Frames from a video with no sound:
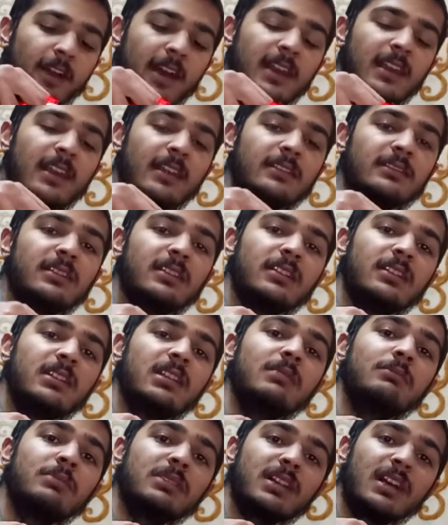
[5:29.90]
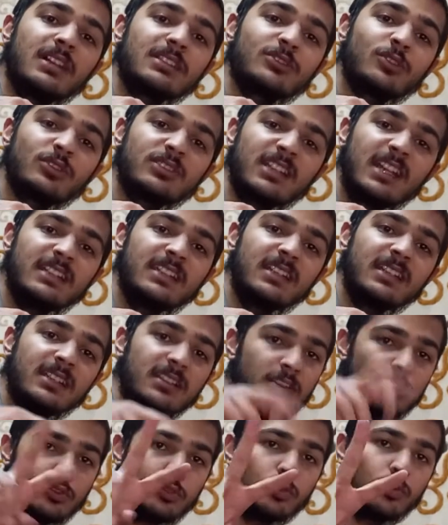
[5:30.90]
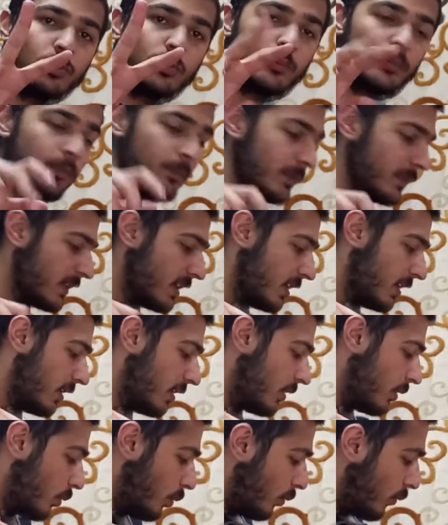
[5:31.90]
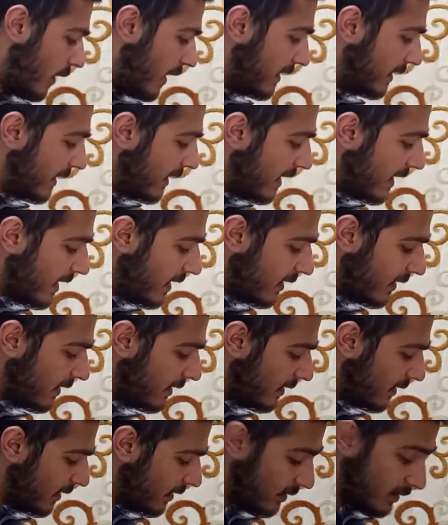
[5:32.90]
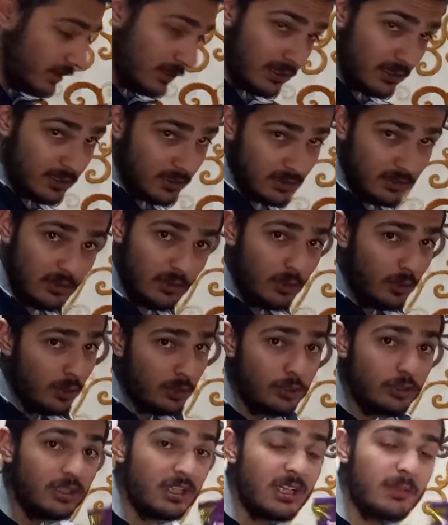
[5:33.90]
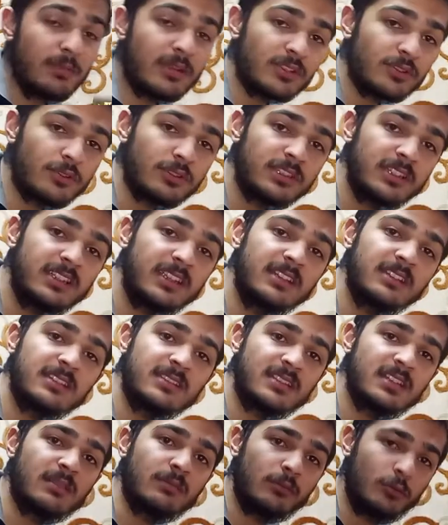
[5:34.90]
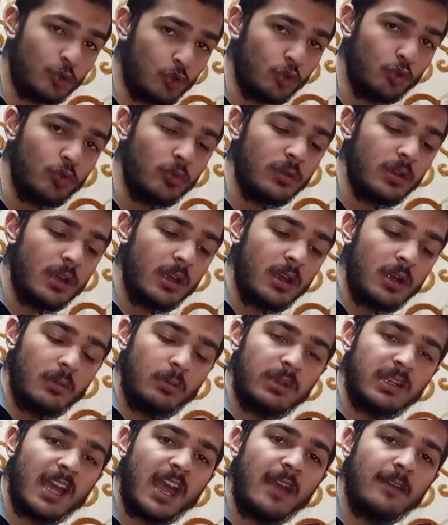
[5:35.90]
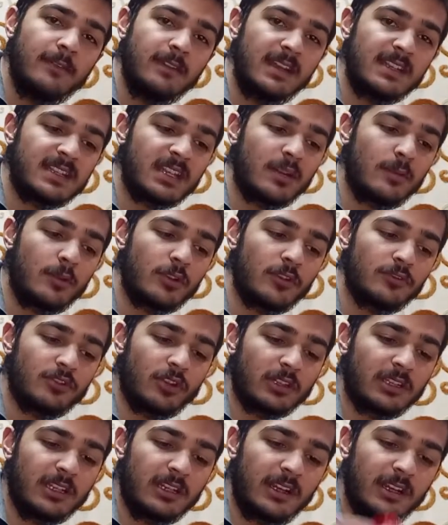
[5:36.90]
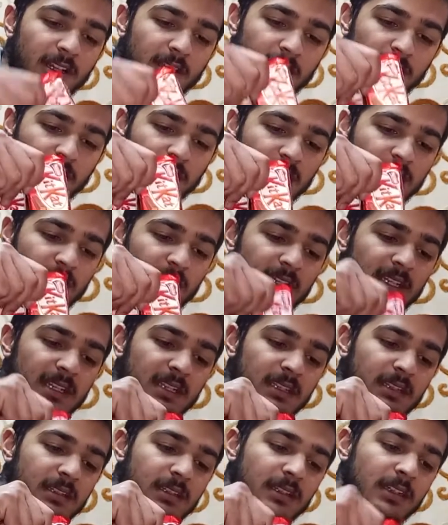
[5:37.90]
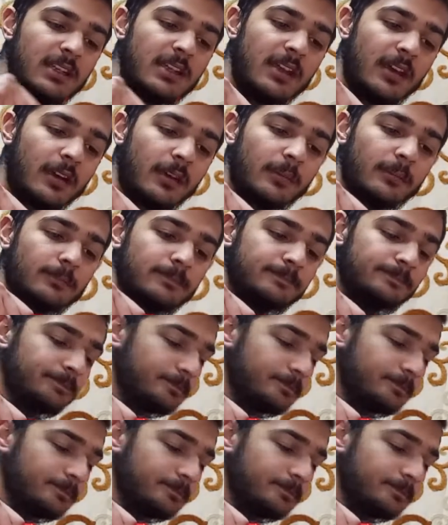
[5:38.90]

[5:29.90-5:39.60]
while the number associated is 2. While here, although the number associated is the same 2, but I have lesser amount of chocolate, right? It's really clear.